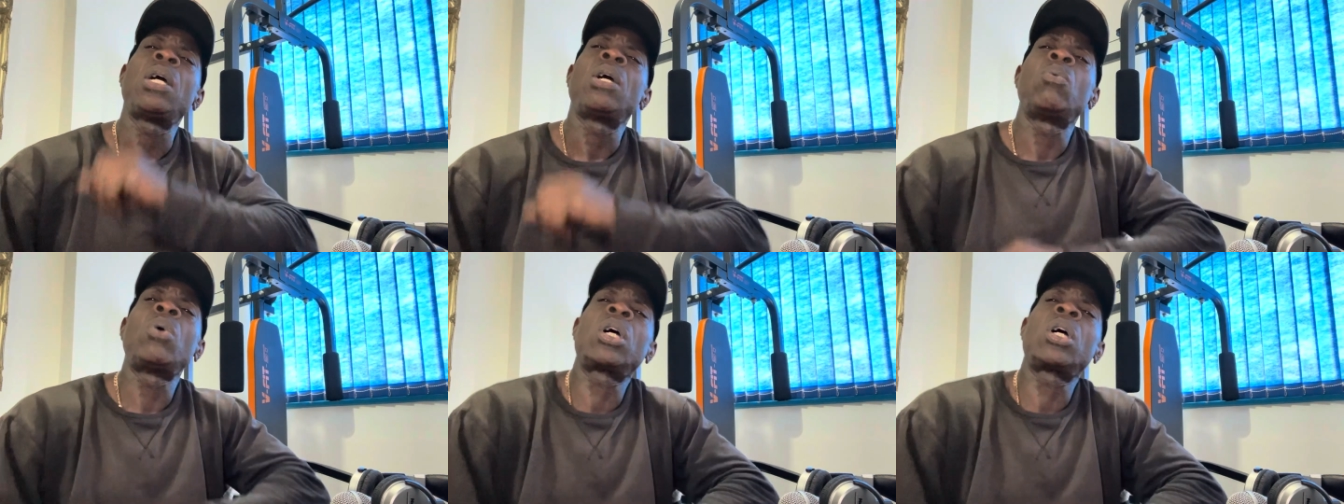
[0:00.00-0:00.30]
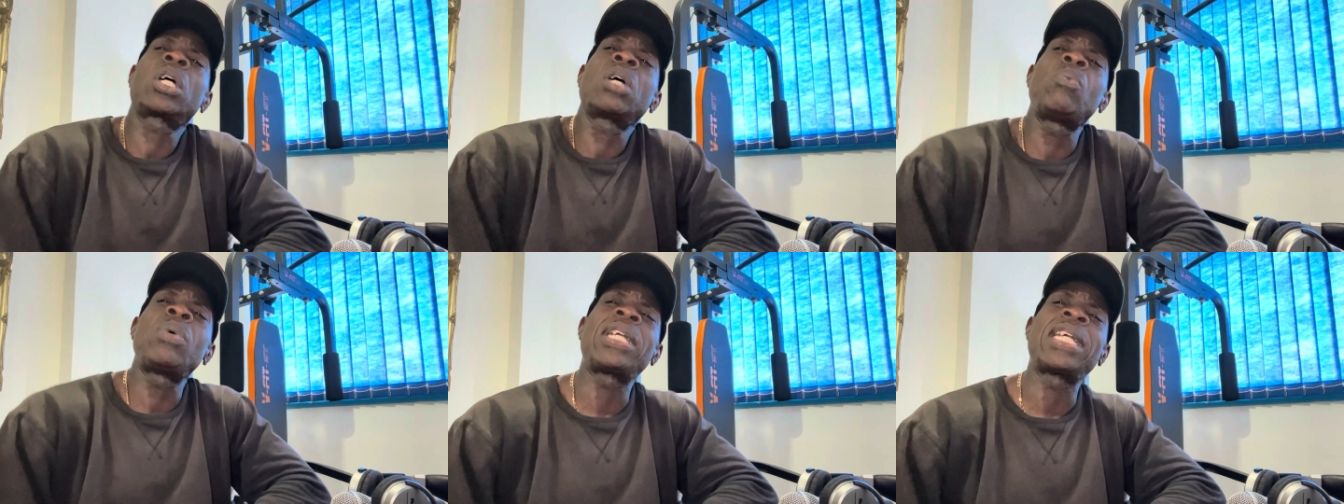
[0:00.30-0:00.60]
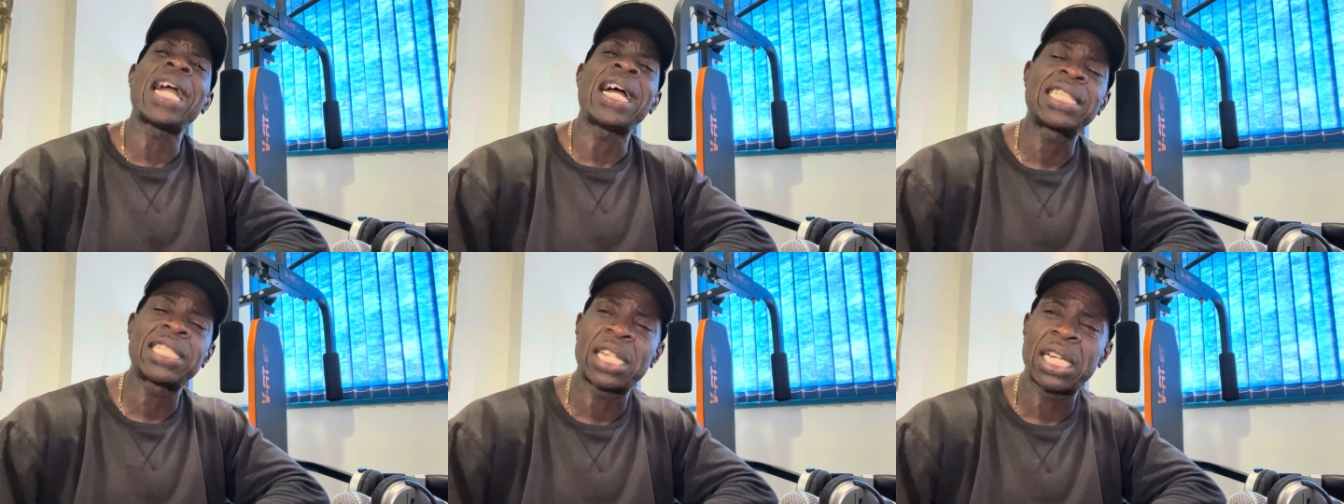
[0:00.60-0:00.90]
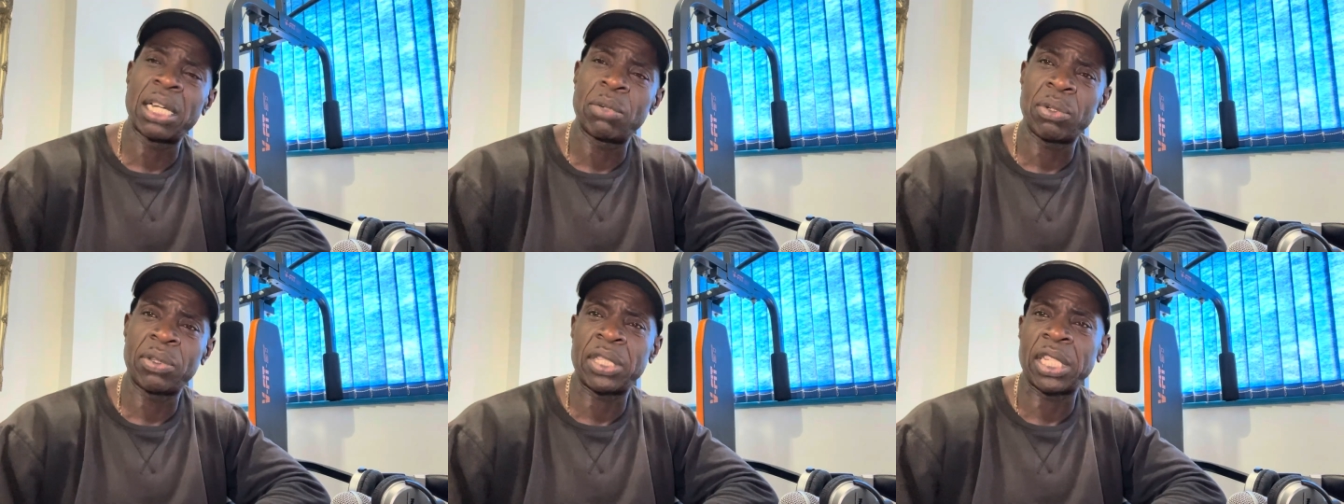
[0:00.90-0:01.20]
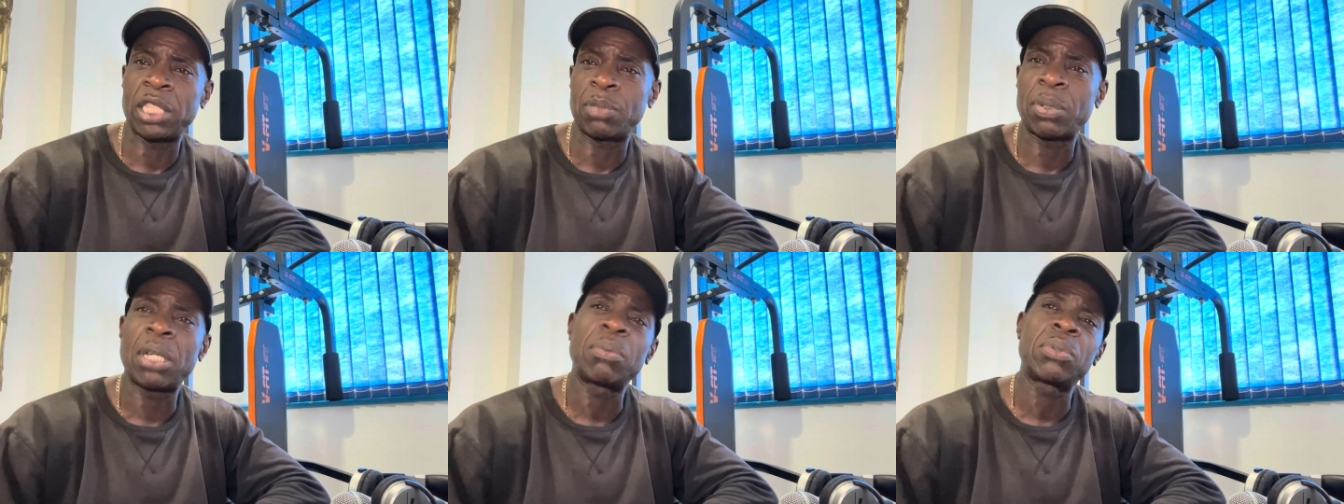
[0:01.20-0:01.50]
what can we gaslight with
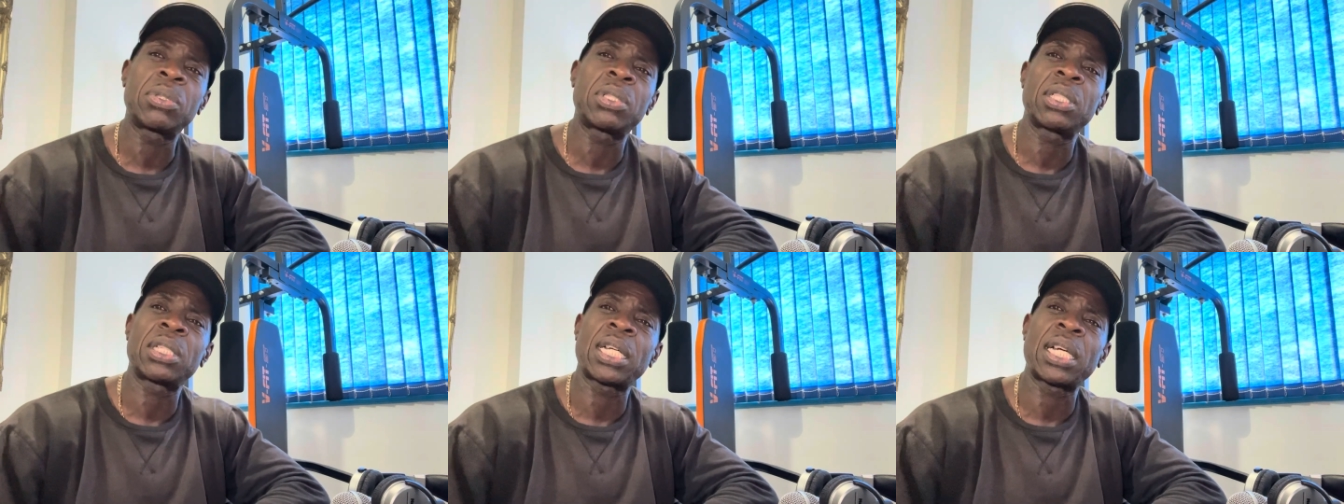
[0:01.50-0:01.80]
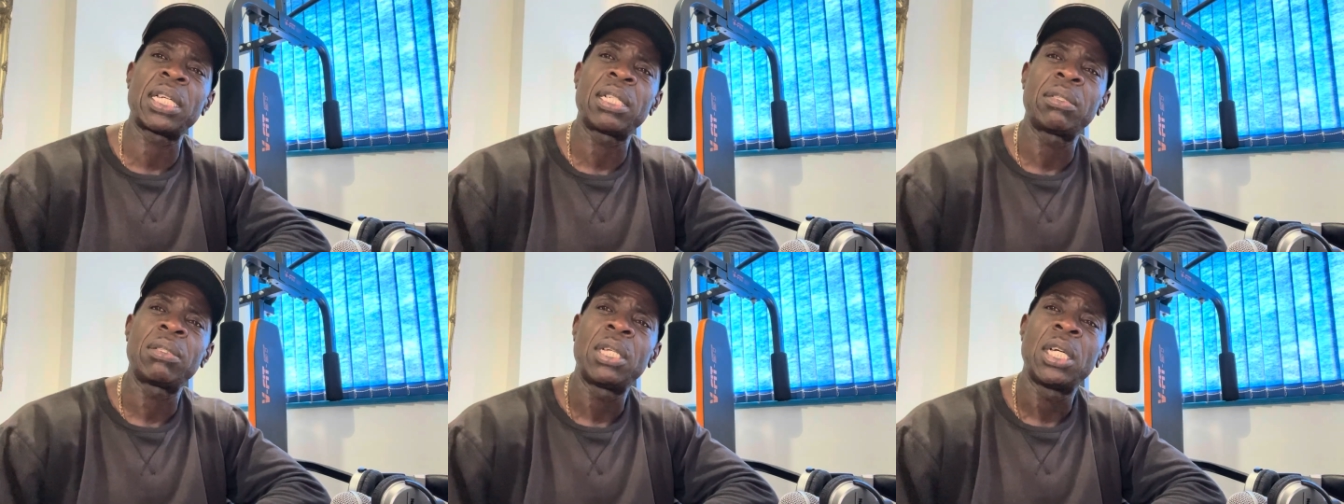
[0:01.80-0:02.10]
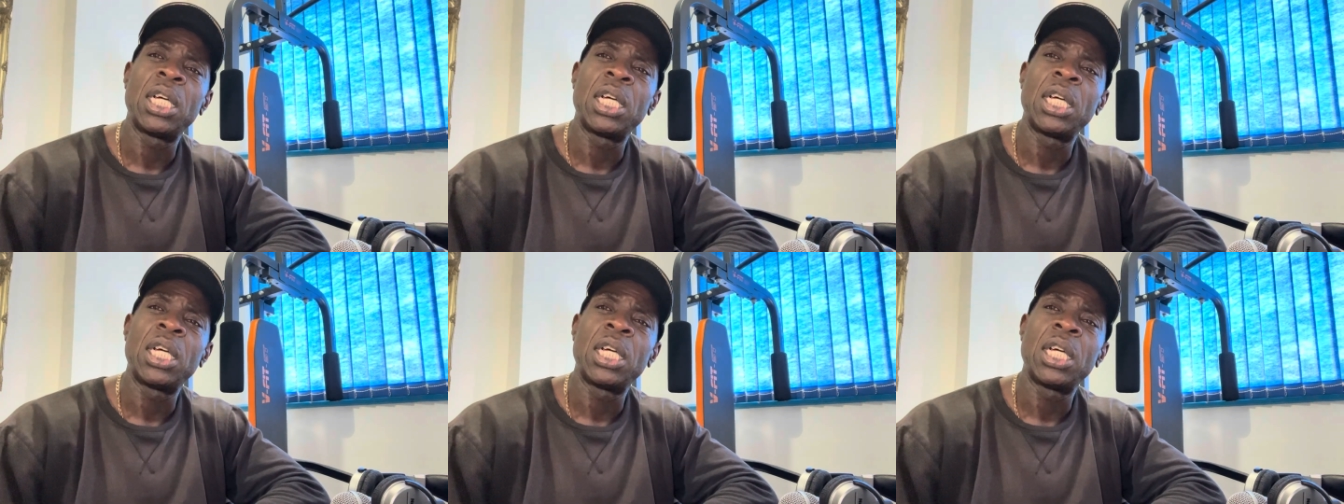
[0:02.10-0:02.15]
these people today?